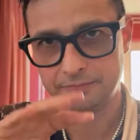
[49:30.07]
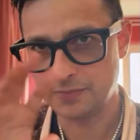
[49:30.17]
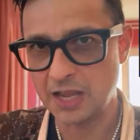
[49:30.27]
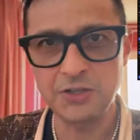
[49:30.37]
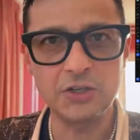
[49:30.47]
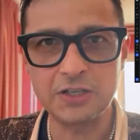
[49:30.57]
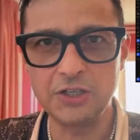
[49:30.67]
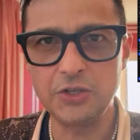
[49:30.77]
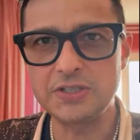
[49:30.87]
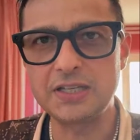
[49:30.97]
then you can
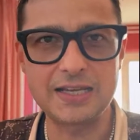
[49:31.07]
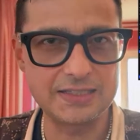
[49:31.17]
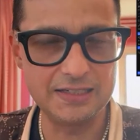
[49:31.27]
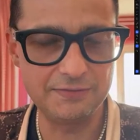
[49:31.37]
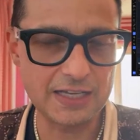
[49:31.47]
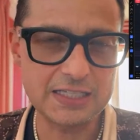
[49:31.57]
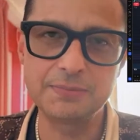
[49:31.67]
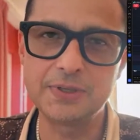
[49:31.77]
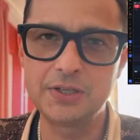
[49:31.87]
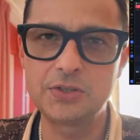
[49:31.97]
use it as an
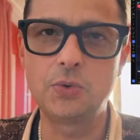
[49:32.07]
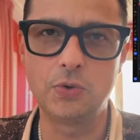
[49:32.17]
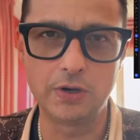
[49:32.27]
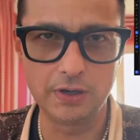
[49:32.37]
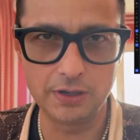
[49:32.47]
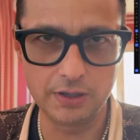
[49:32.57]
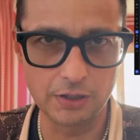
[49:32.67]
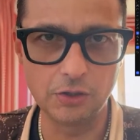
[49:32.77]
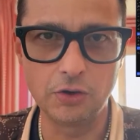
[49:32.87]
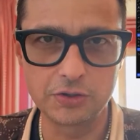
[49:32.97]
investment or a
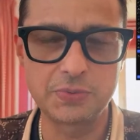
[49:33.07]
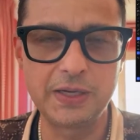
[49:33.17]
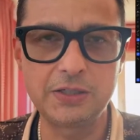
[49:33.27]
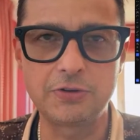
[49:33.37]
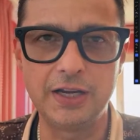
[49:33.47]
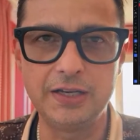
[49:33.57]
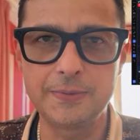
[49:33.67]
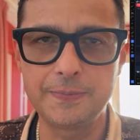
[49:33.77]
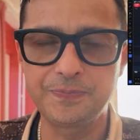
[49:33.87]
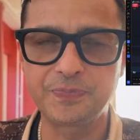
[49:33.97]
long swing
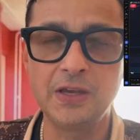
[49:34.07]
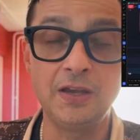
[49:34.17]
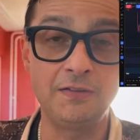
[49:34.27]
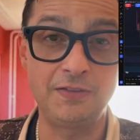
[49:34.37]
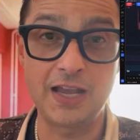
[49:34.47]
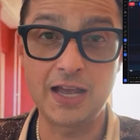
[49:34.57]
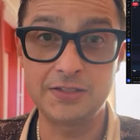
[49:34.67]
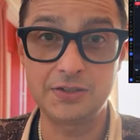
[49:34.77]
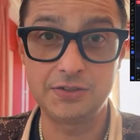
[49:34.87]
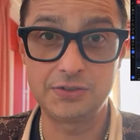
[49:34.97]
trade. If the
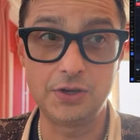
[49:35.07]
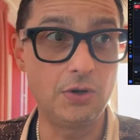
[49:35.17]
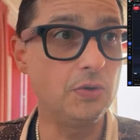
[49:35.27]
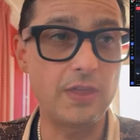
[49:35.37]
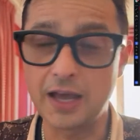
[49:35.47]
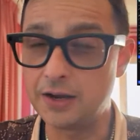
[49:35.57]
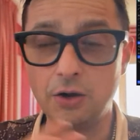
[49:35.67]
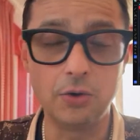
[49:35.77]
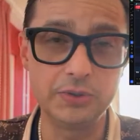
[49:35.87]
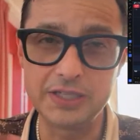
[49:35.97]
answer is no, then
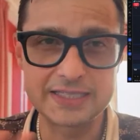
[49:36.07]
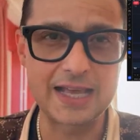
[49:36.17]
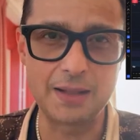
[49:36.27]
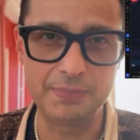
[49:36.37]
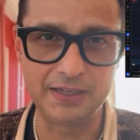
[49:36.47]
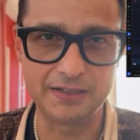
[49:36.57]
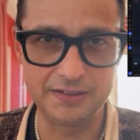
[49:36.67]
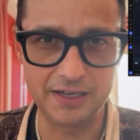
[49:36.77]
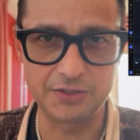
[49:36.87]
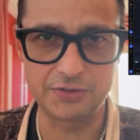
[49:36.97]
only scalping and
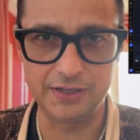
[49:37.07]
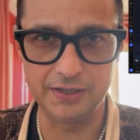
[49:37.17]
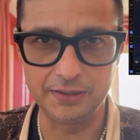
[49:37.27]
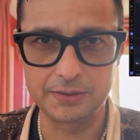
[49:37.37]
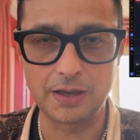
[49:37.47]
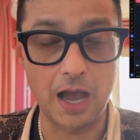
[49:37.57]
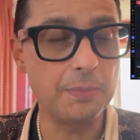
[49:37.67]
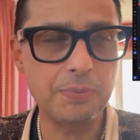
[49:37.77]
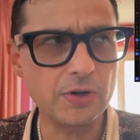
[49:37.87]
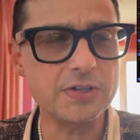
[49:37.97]
day trading.
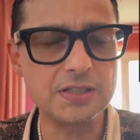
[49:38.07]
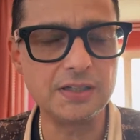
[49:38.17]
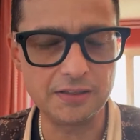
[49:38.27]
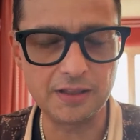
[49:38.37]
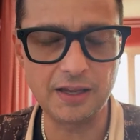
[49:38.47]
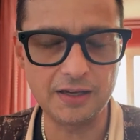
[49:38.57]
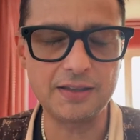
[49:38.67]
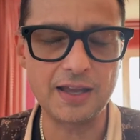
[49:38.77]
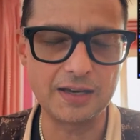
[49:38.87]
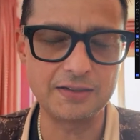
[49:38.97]
I personally think
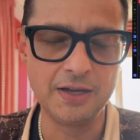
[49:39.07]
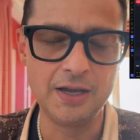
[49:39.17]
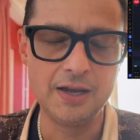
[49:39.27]
that